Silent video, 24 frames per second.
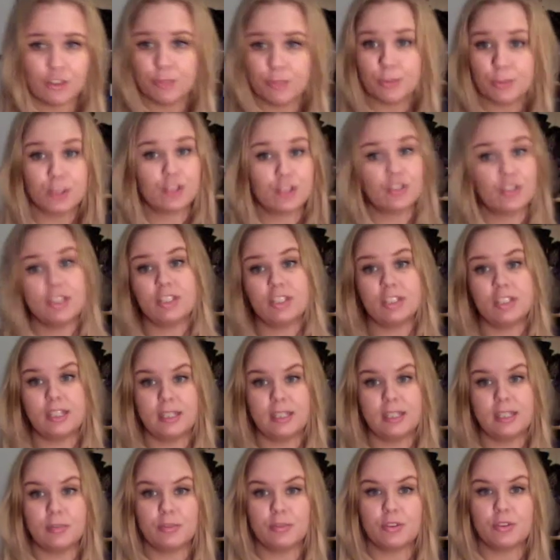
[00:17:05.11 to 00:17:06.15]
moisturise your
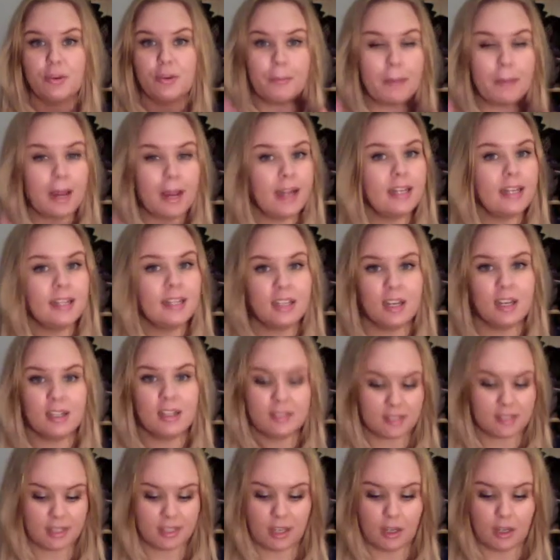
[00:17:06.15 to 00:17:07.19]
lips, they're a pain in the ass
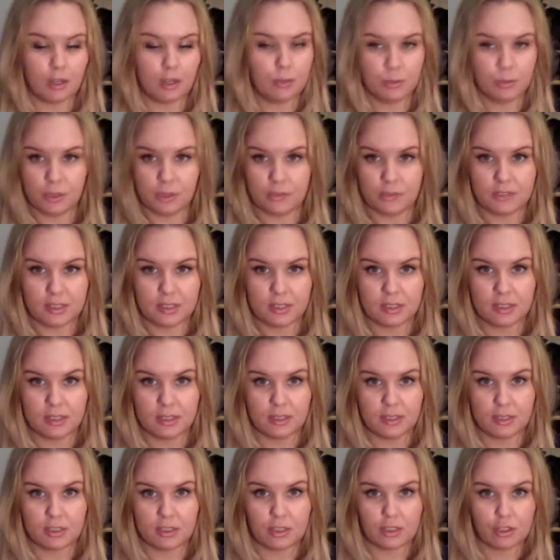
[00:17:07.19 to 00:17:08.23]
to get hold of still in
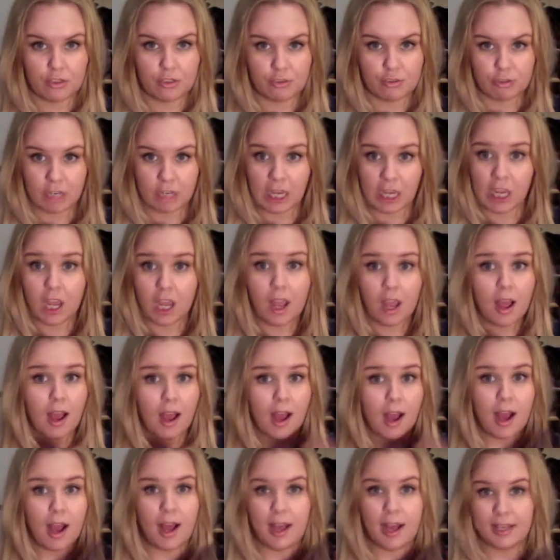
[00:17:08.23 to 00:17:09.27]
this country.
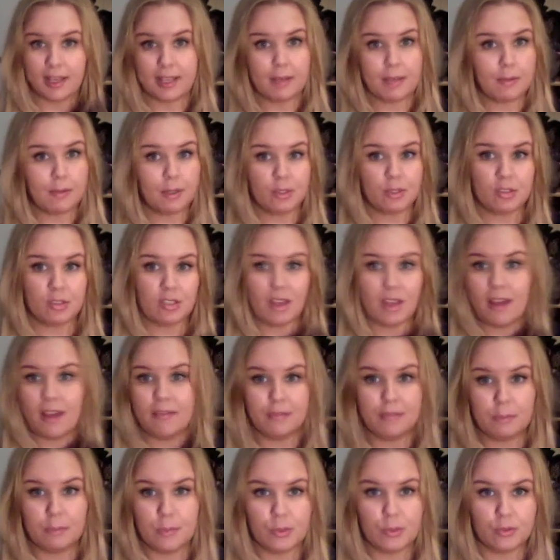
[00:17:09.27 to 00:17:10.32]
I keep going to every
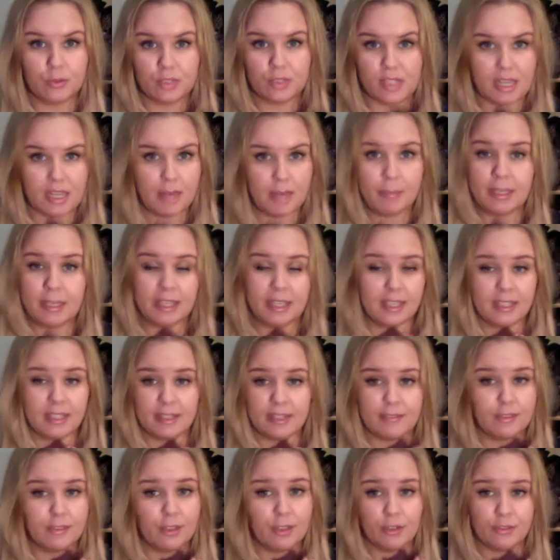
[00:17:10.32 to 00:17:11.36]
Boots near me and
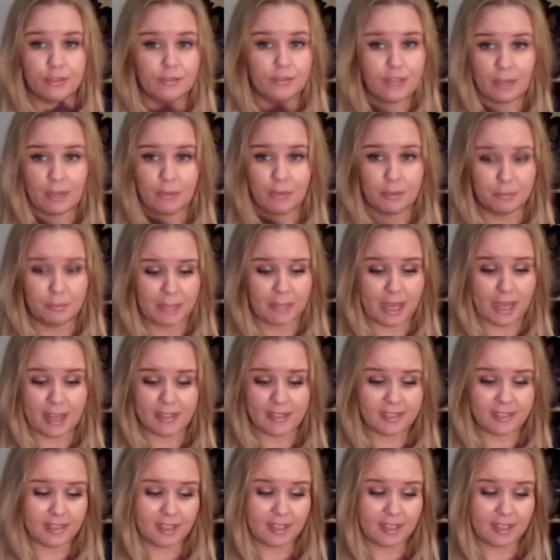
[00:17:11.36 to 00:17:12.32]
I've not found them yet.